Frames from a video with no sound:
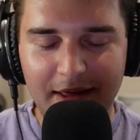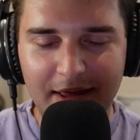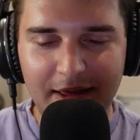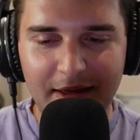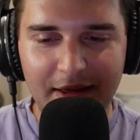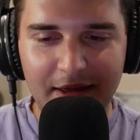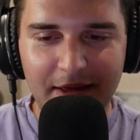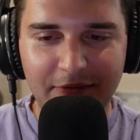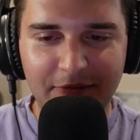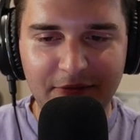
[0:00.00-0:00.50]

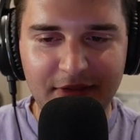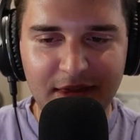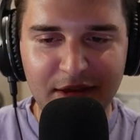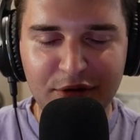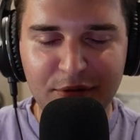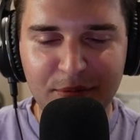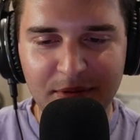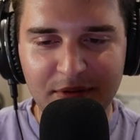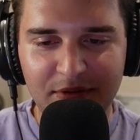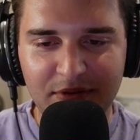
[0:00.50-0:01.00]
If
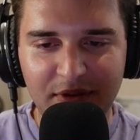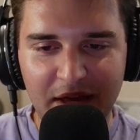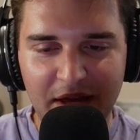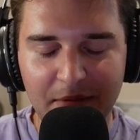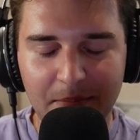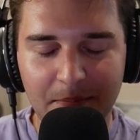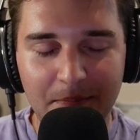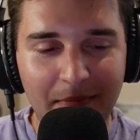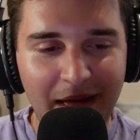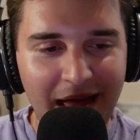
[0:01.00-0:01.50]
this was
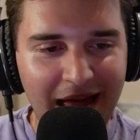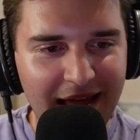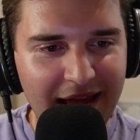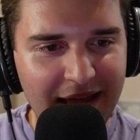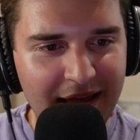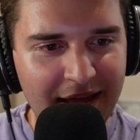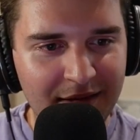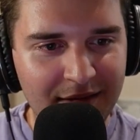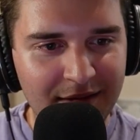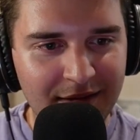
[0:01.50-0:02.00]
like
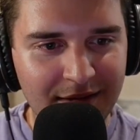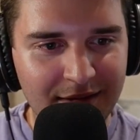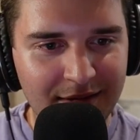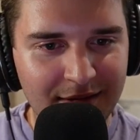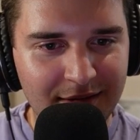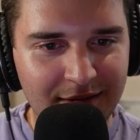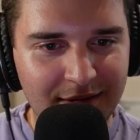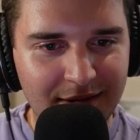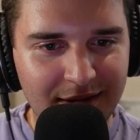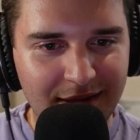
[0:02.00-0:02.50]
May,
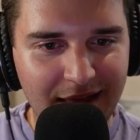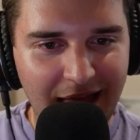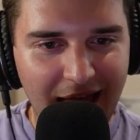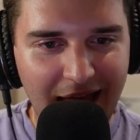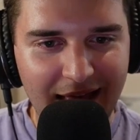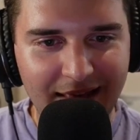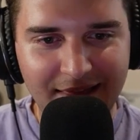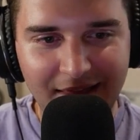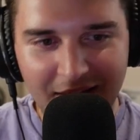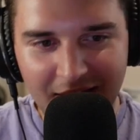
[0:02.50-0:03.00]

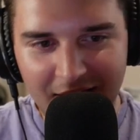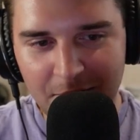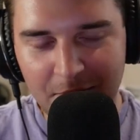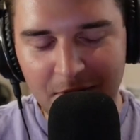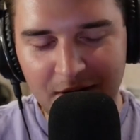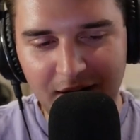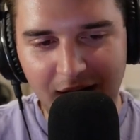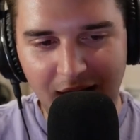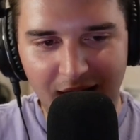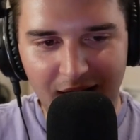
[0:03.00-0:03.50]
I think you
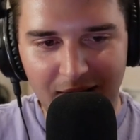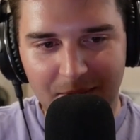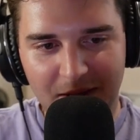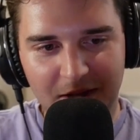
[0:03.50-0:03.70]
would have gotten me to